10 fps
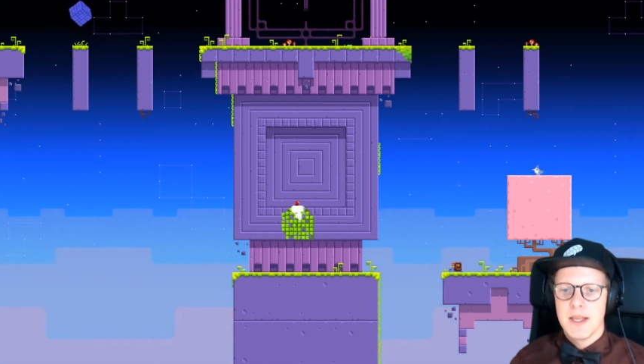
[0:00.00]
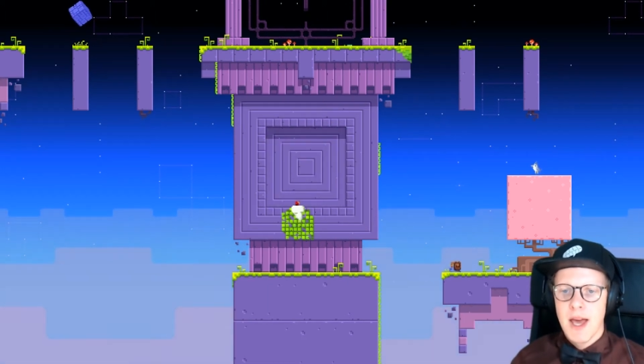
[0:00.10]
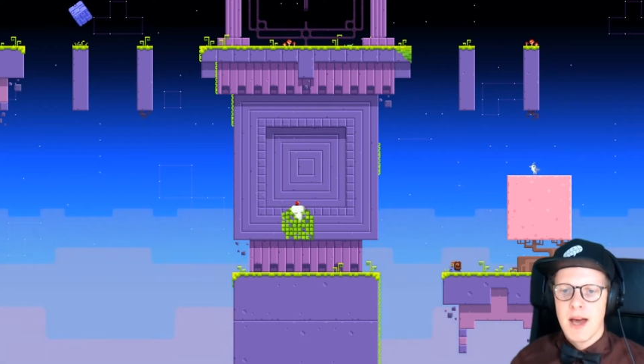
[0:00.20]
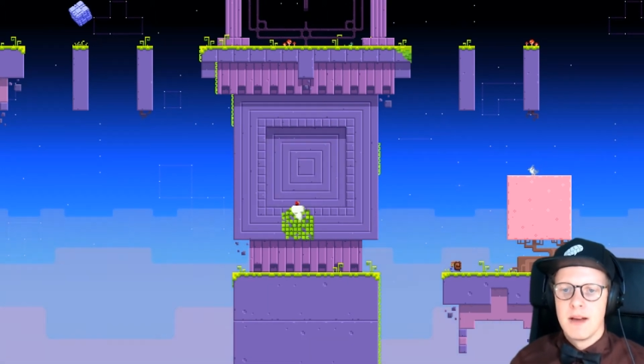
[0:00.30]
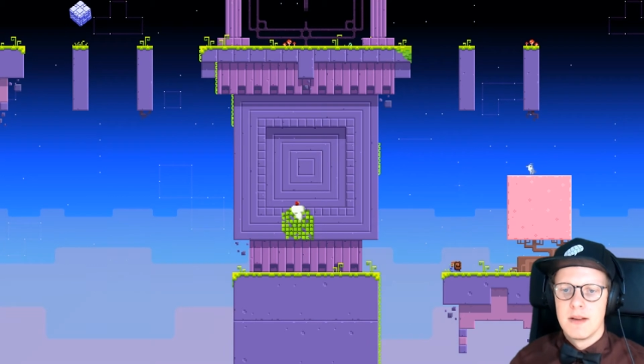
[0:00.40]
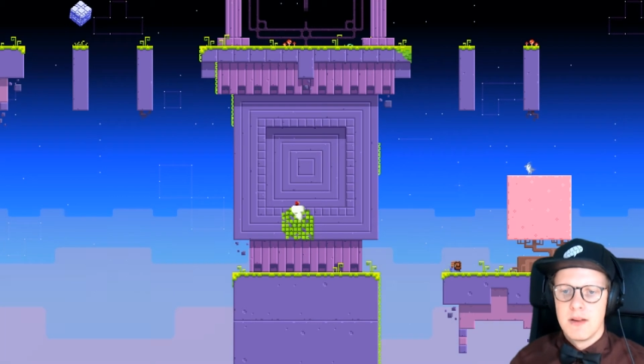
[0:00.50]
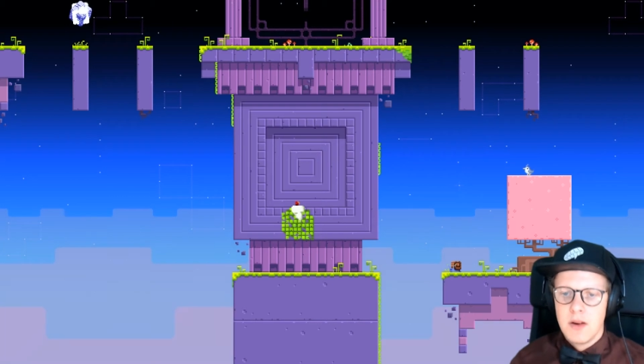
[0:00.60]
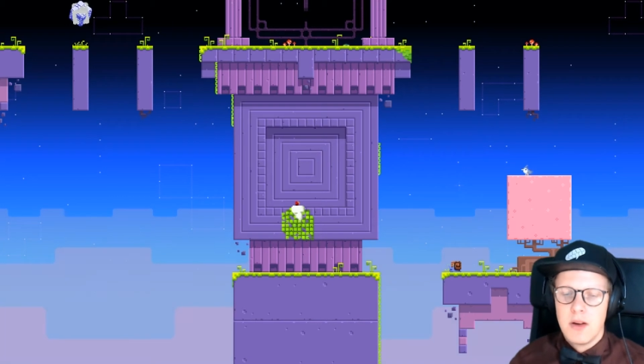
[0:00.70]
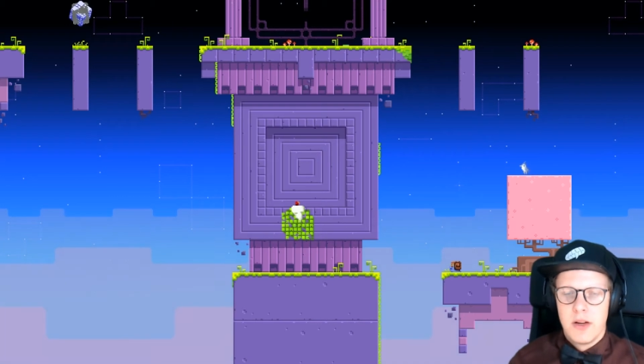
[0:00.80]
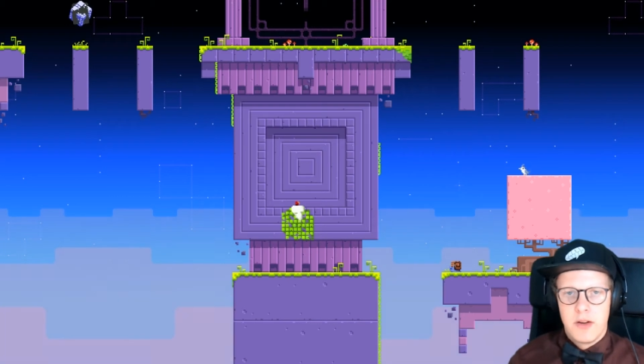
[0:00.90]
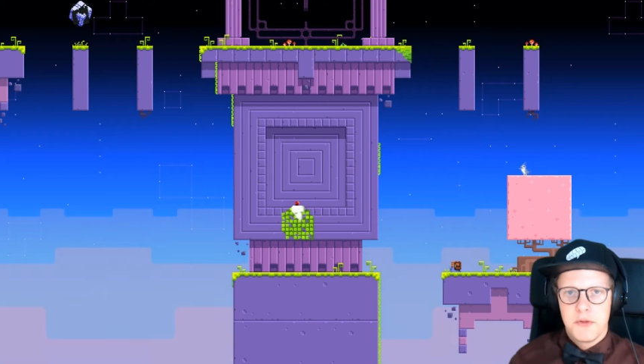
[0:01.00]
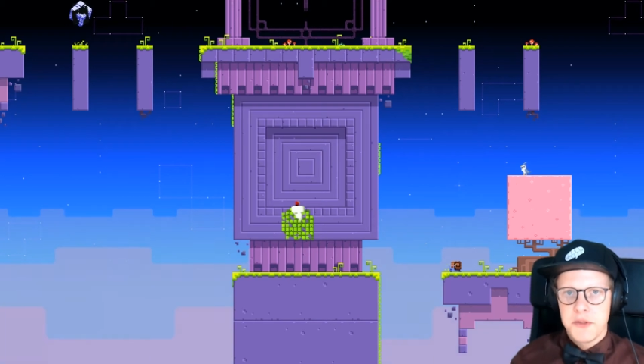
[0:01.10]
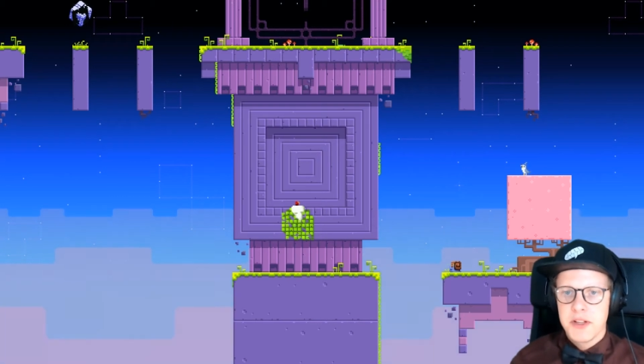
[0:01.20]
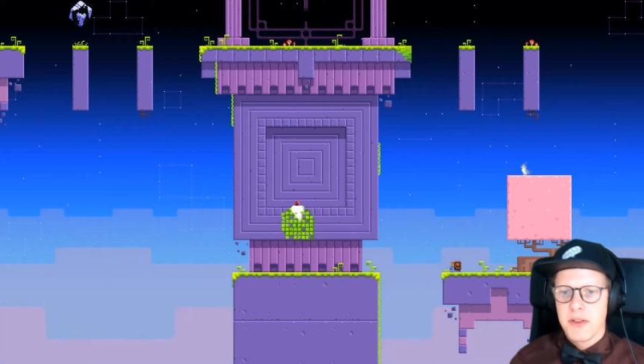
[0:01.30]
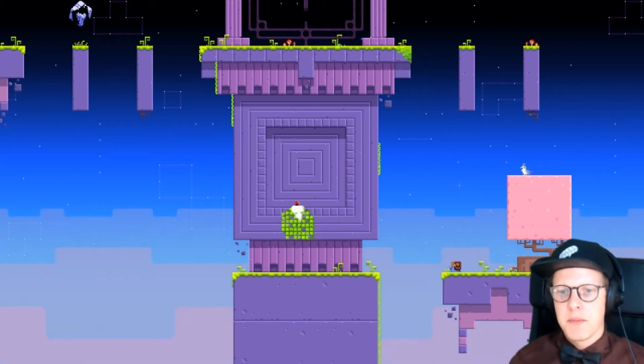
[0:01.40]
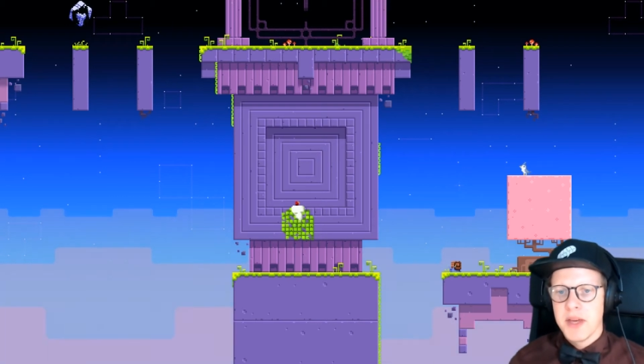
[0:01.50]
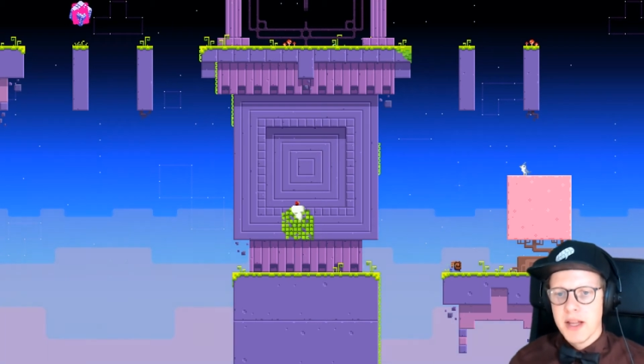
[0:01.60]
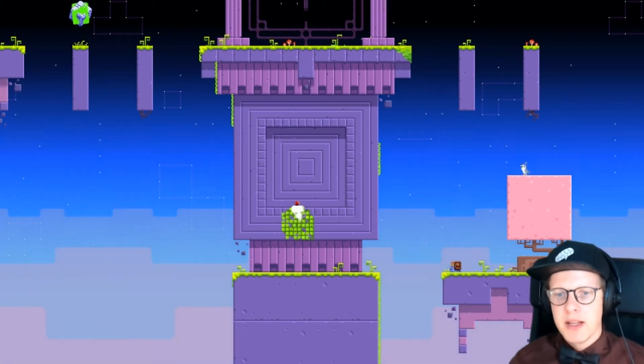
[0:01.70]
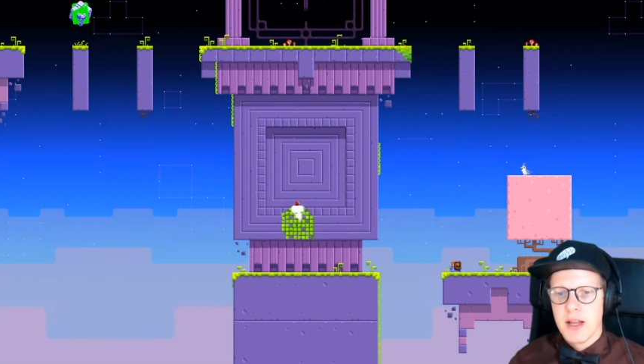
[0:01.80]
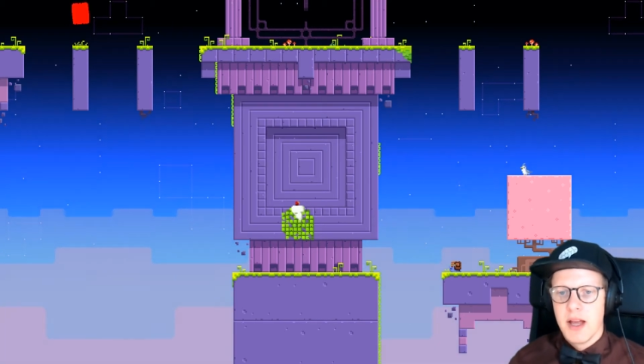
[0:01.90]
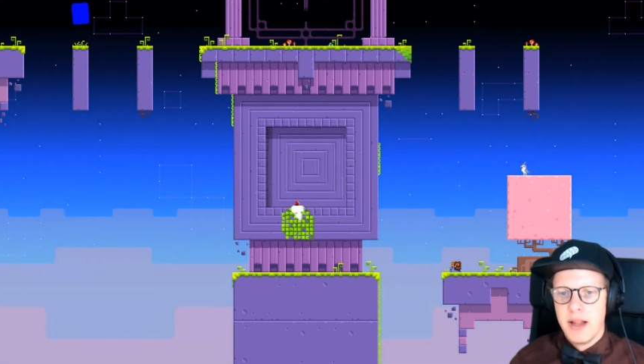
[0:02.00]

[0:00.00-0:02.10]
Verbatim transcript: Yeah. Feel the beat